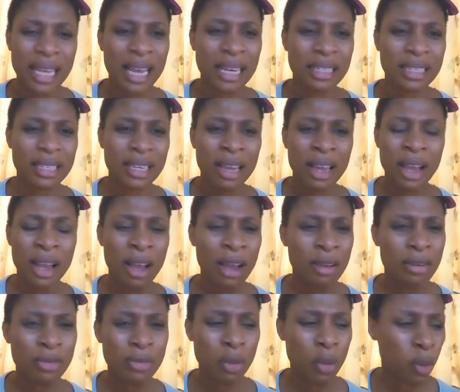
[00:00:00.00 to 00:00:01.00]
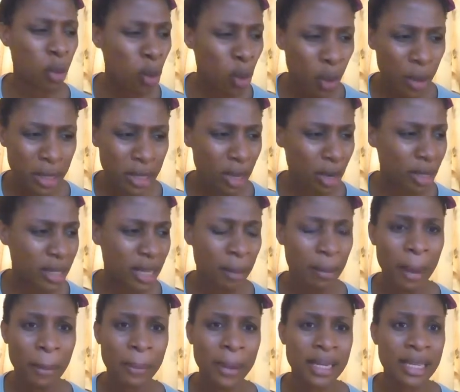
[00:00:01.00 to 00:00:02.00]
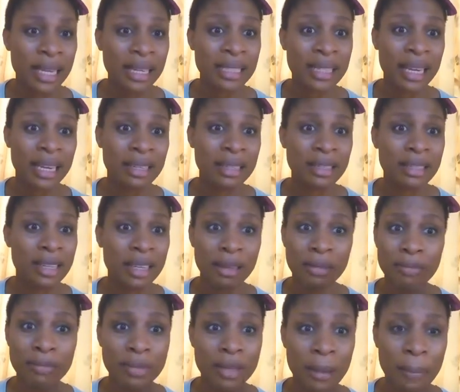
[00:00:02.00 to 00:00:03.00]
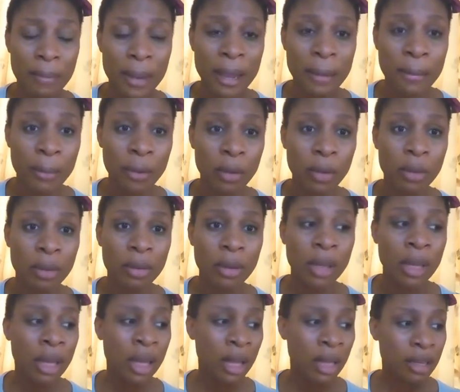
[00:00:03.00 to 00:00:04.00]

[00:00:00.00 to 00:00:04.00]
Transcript: And who is going to take my place and then the the people